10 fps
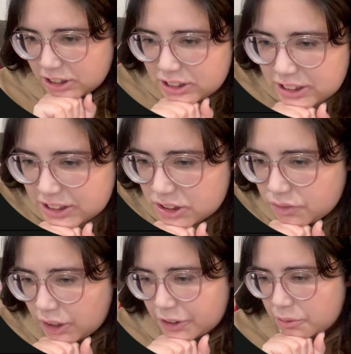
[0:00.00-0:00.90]
This is
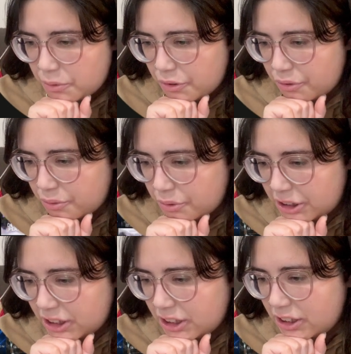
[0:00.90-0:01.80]
volume
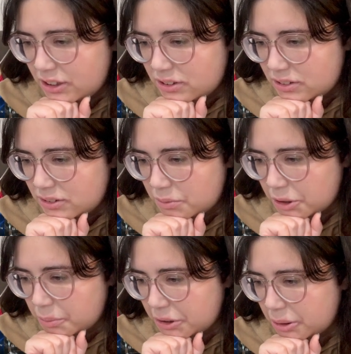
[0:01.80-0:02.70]
3. We're
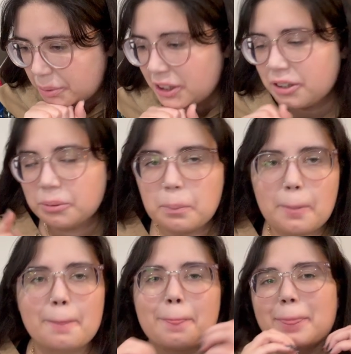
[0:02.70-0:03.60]
gonna put it up here
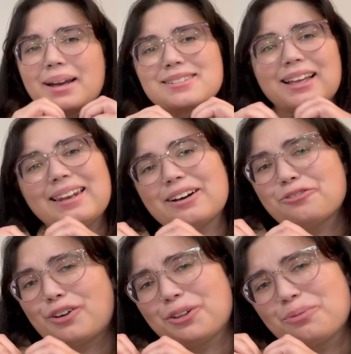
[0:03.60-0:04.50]
because I love
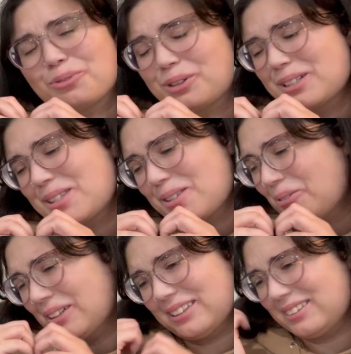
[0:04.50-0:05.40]
volume 3. It's so
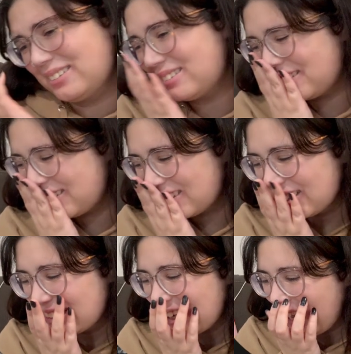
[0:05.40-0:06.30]
good.
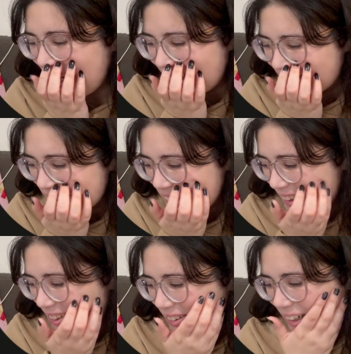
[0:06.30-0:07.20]
I love it. I
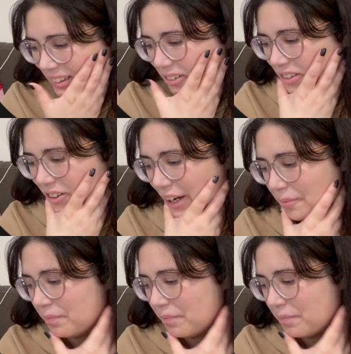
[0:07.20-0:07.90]
love it. I love it. Okay.